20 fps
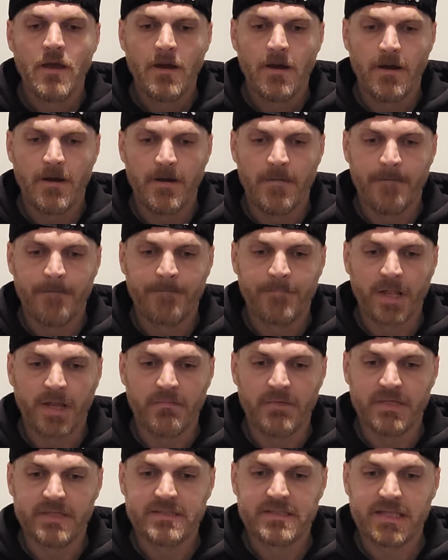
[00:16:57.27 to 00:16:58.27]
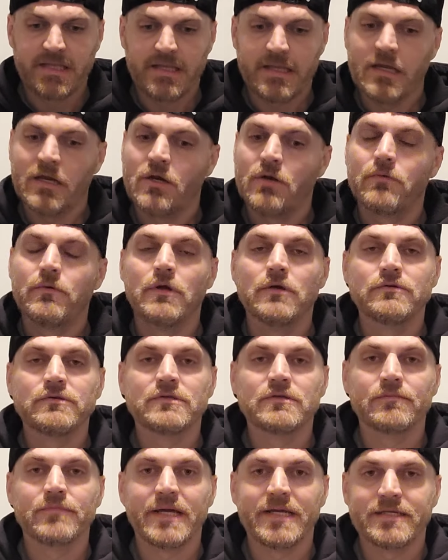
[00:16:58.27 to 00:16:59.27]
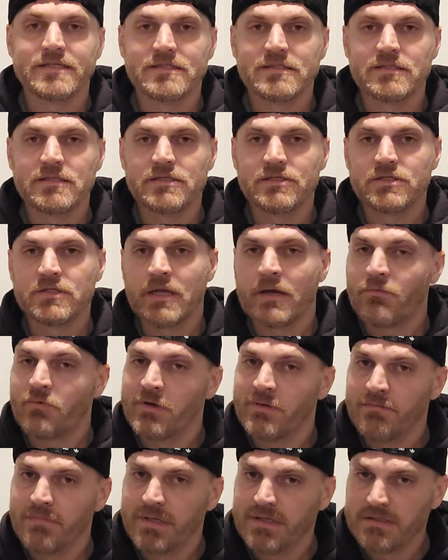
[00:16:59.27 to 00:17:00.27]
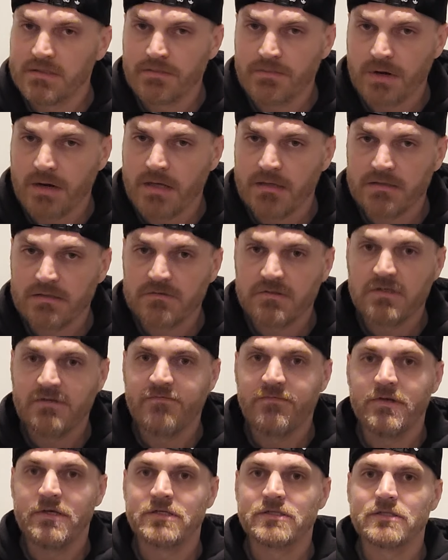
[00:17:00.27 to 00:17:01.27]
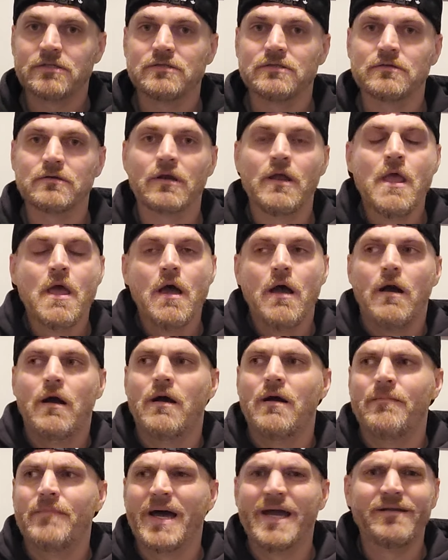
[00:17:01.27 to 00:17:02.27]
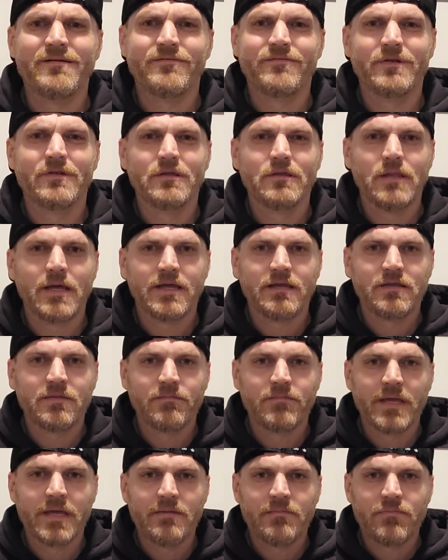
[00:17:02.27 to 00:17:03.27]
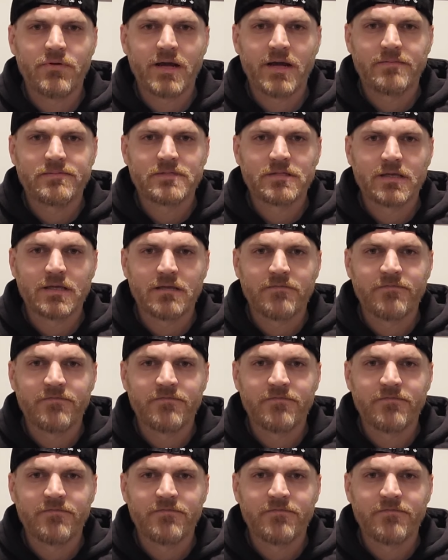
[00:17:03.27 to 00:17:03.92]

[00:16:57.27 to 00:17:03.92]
Um, I'm going to take Kara Rosa by decision. I wouldn't be surprised if she finishes her. Um, I don't really like the bet props like